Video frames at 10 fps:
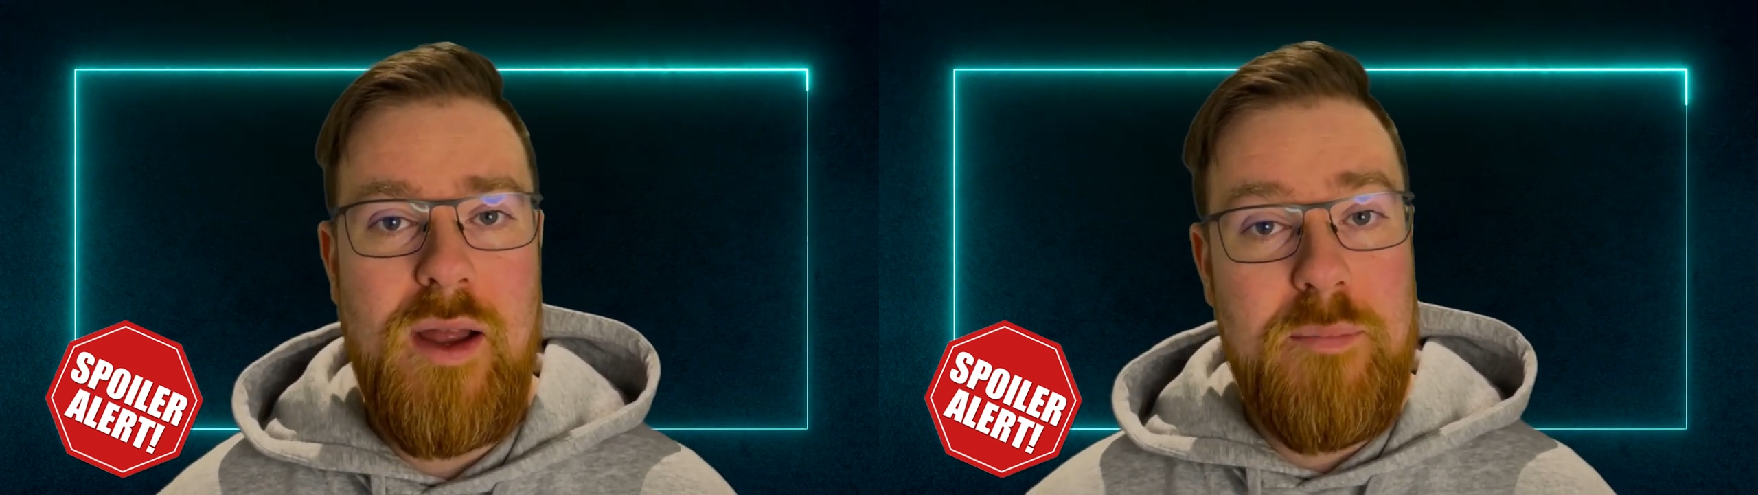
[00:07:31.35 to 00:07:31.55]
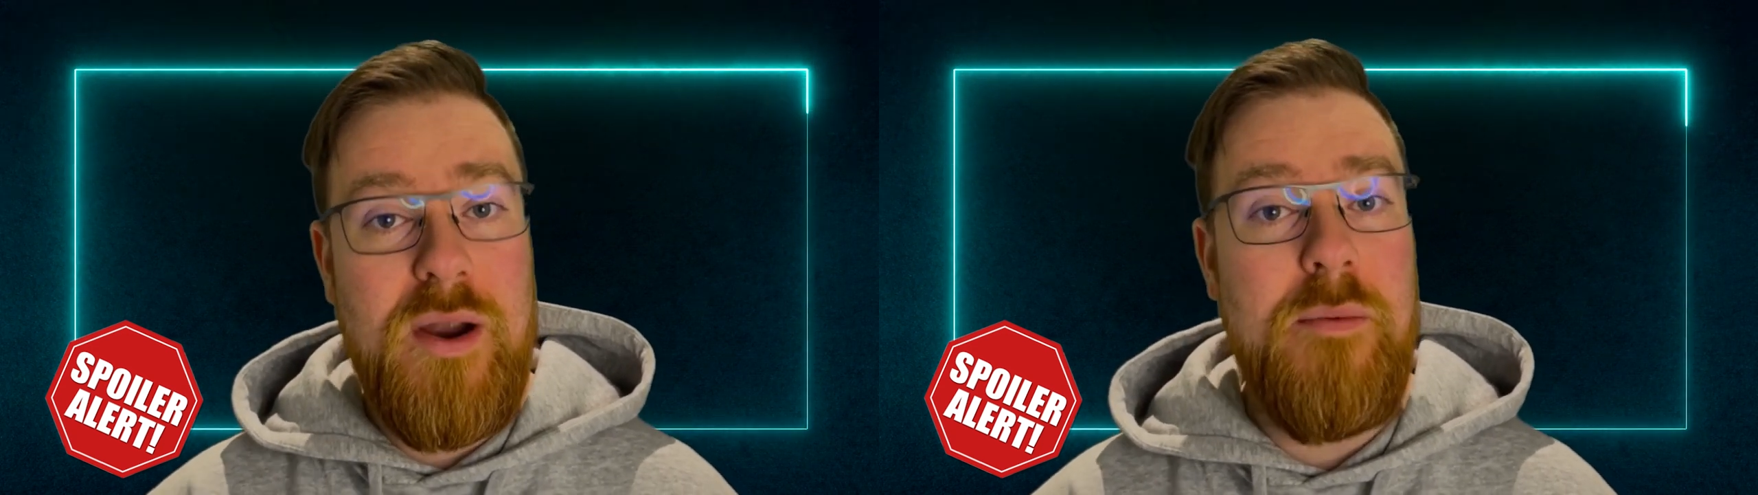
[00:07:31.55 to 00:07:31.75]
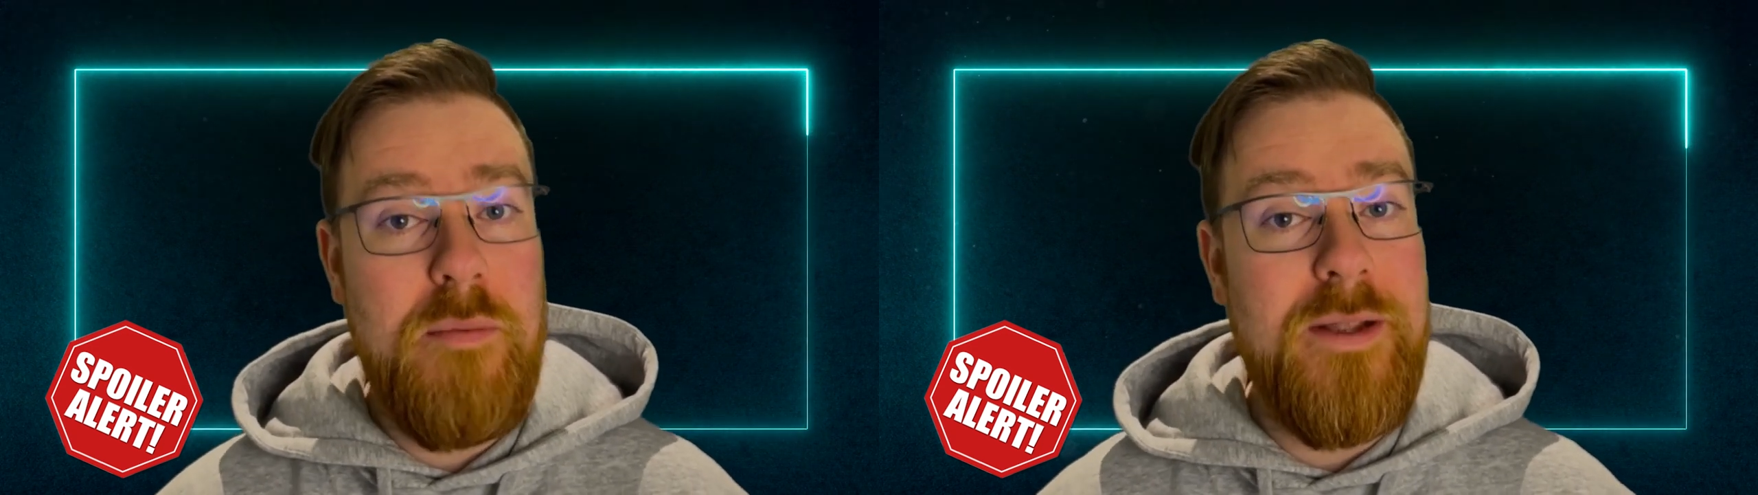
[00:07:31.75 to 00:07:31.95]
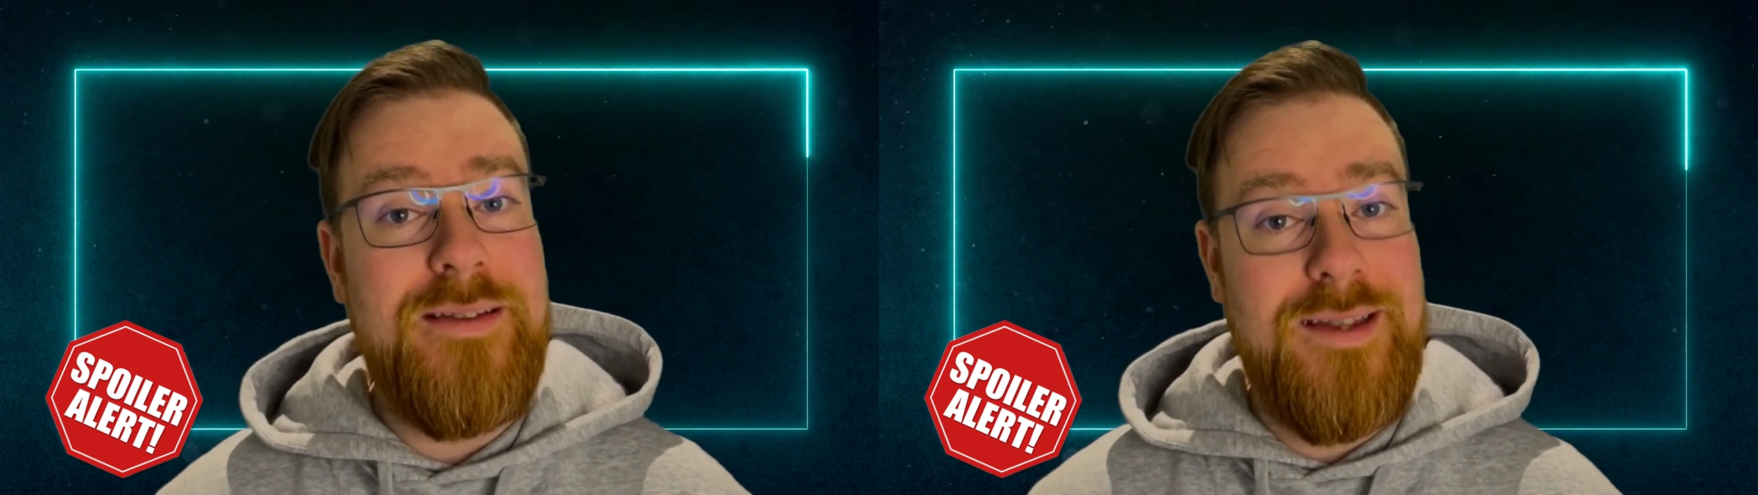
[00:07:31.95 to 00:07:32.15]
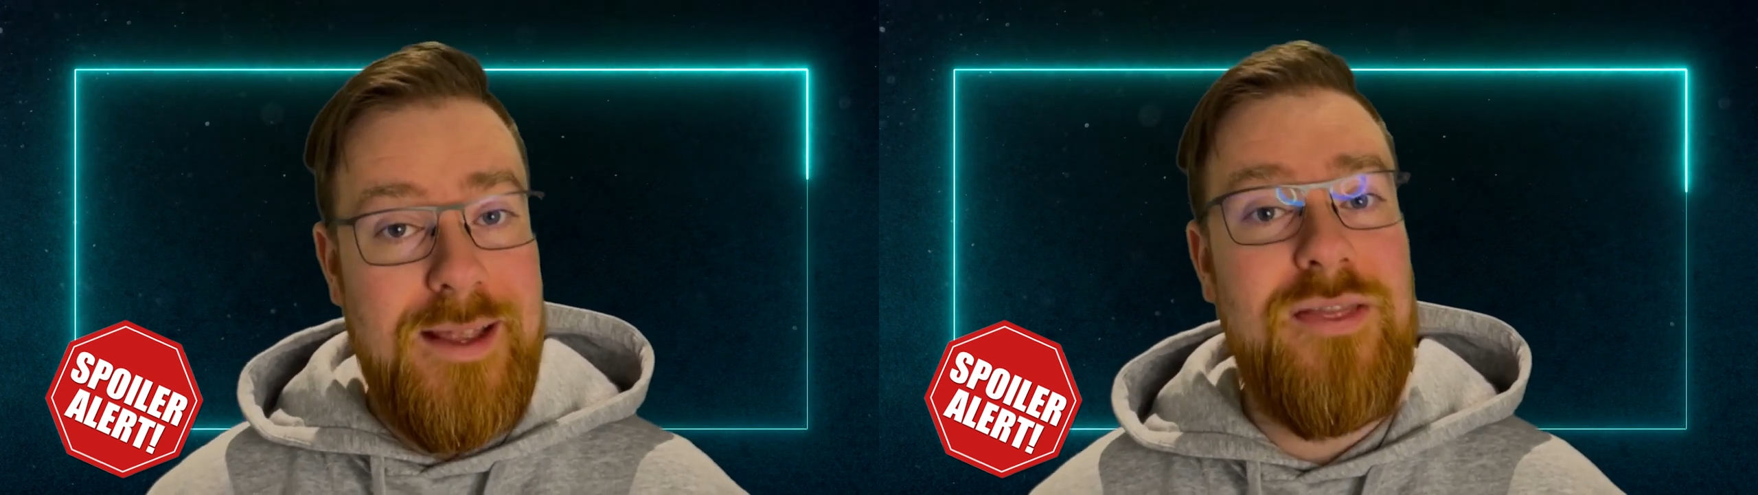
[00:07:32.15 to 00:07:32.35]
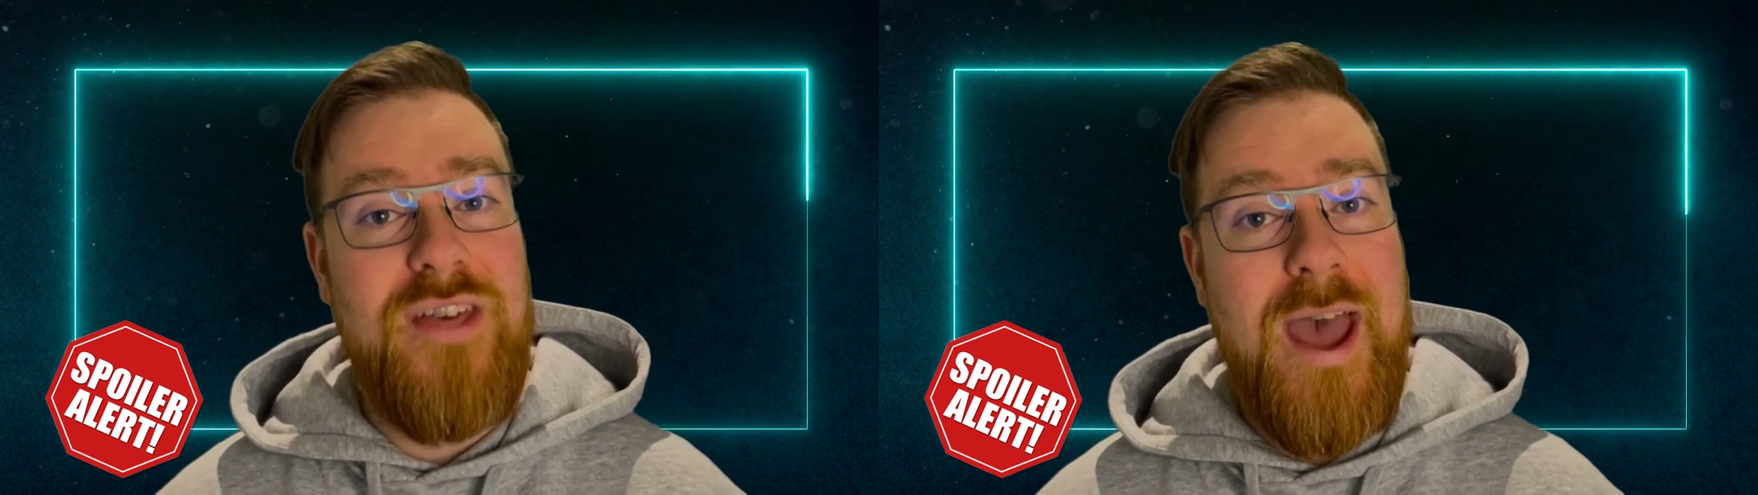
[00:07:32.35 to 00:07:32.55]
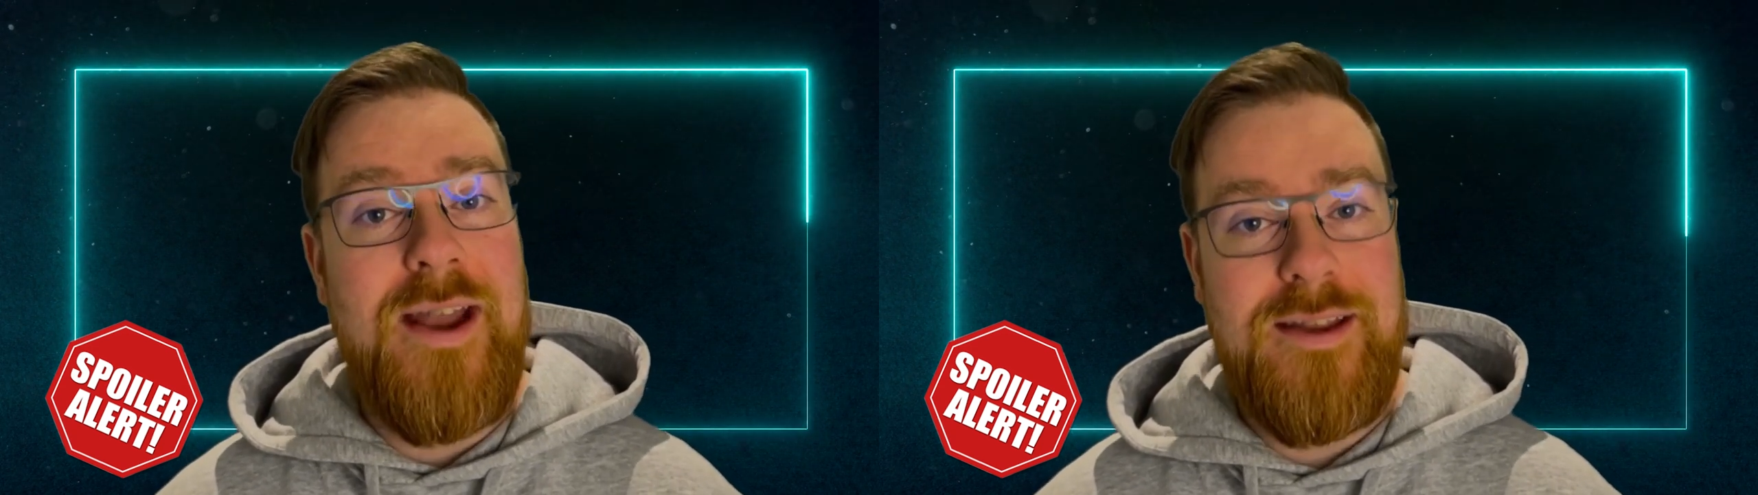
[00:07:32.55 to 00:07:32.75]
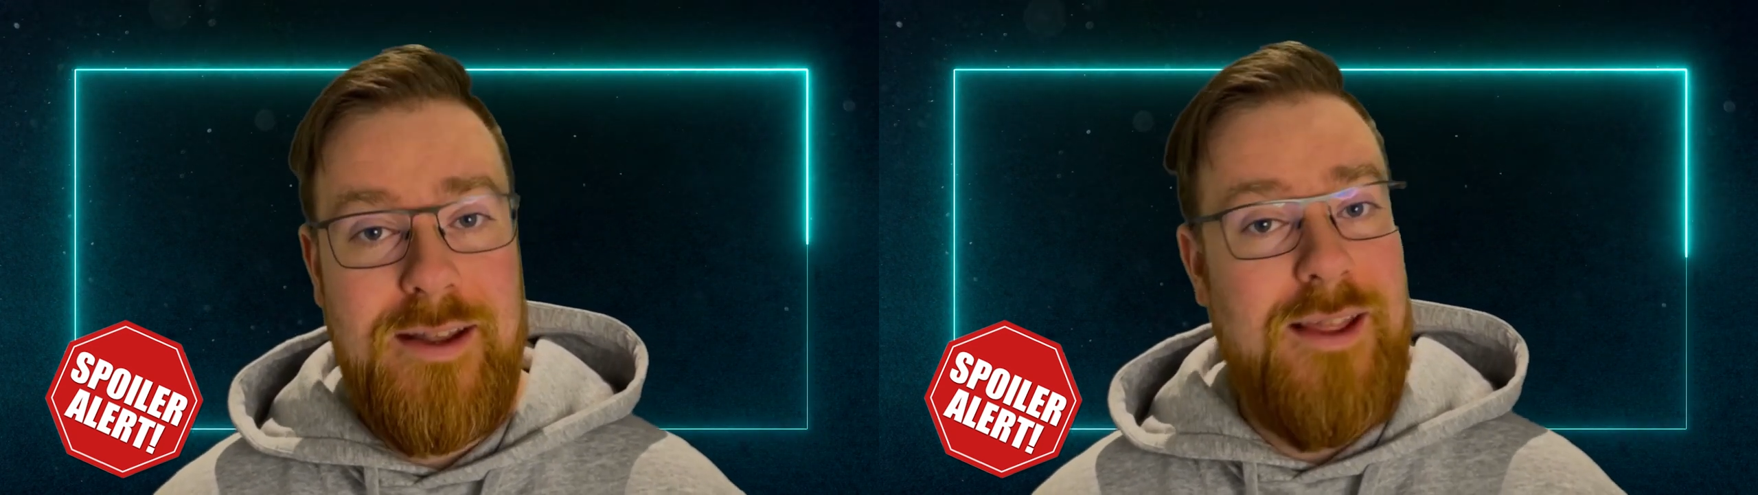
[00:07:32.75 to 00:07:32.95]
I probably did
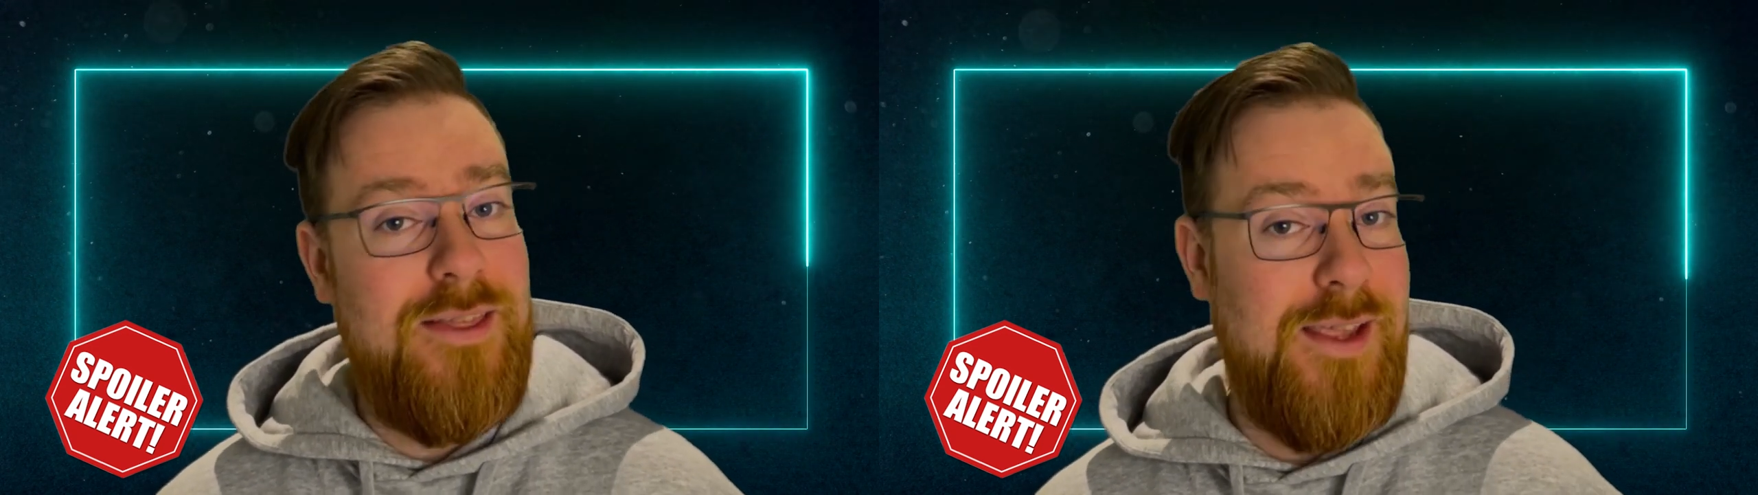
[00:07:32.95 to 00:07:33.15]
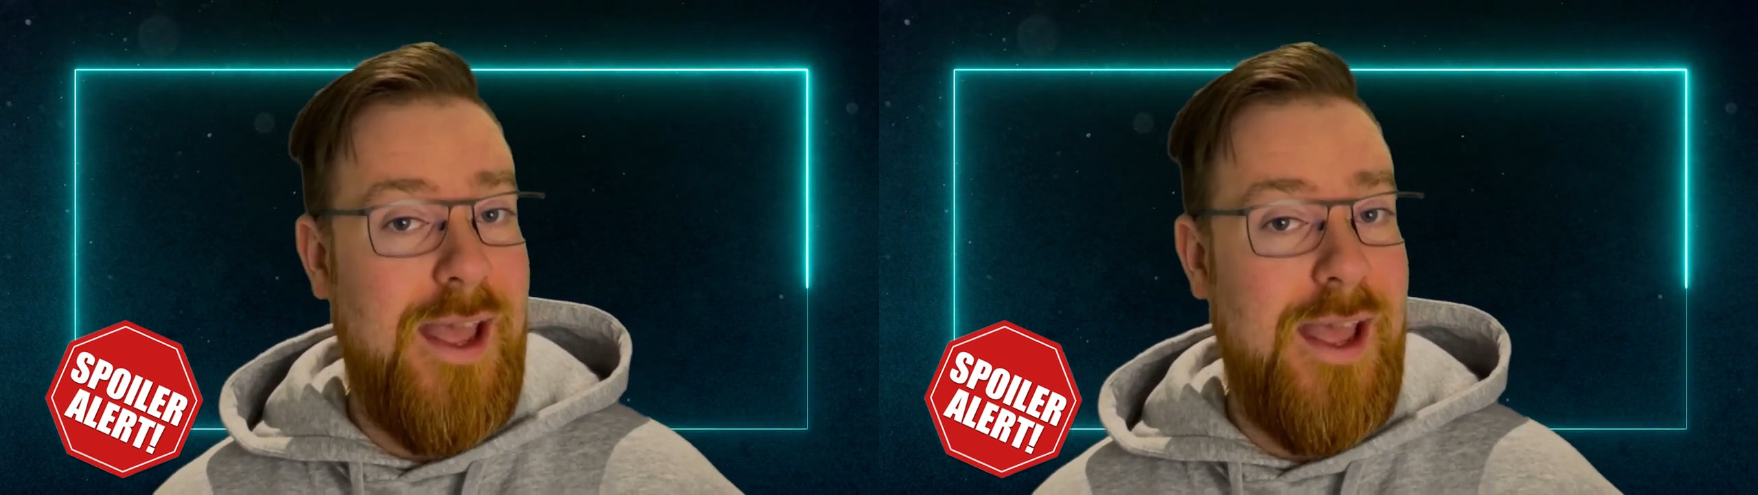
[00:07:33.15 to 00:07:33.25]
that in the